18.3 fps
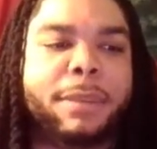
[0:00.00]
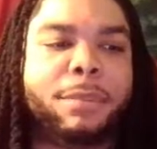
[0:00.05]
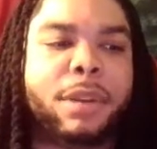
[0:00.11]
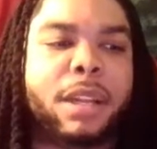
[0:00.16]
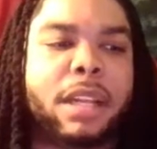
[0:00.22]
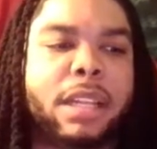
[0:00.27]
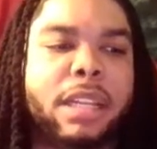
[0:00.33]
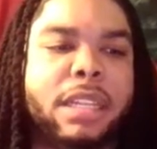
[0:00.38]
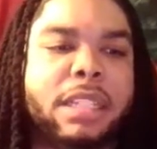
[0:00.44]
bro,
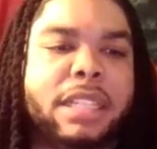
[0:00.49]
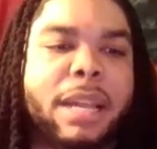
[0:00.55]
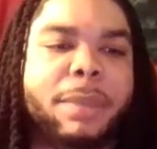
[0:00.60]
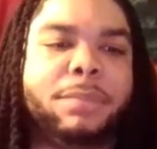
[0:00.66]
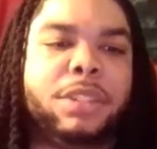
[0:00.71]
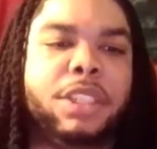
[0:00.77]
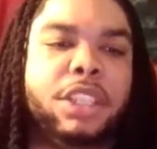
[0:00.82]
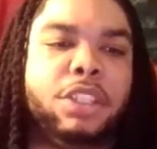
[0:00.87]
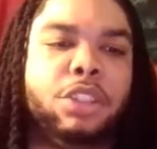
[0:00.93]
because I'm
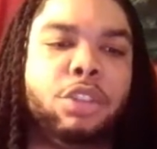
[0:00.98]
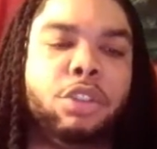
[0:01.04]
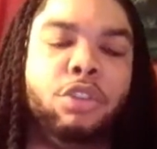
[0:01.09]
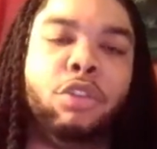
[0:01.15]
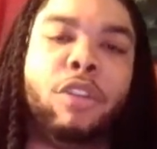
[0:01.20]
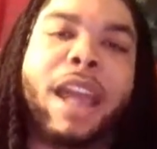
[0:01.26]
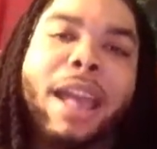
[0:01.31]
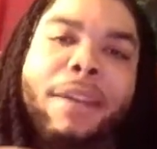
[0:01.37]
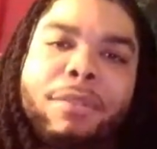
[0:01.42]
just
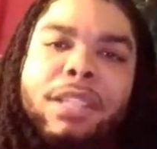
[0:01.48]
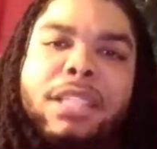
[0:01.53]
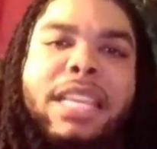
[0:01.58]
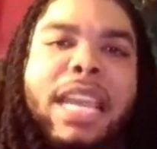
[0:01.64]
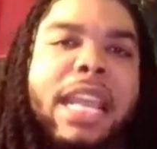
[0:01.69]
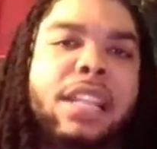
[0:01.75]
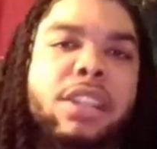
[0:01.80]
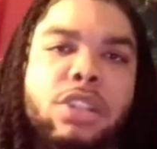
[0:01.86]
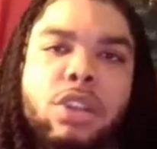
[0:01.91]

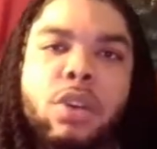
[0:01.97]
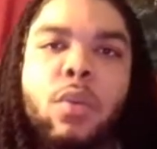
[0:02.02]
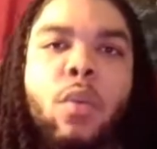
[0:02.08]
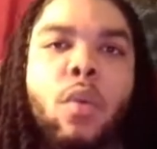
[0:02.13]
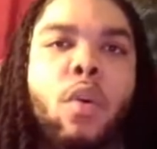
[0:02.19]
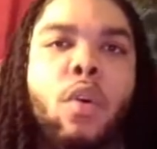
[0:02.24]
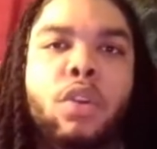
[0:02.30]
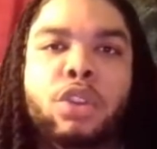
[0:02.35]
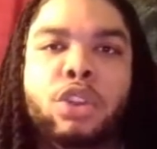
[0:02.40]
gravitating
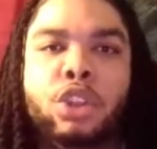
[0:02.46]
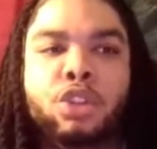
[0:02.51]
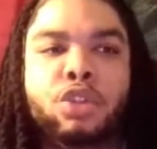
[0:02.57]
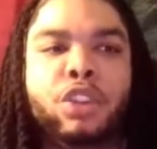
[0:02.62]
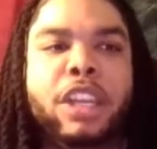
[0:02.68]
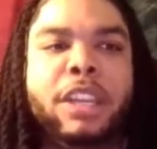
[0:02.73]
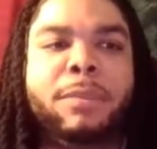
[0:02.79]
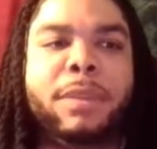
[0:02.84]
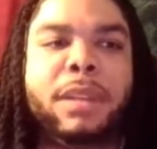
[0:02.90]
towards
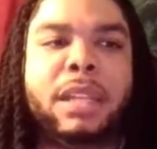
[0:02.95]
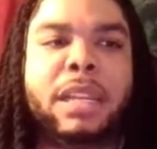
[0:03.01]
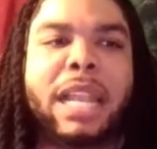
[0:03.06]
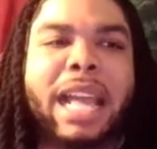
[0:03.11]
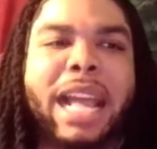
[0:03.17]
streaming. Like,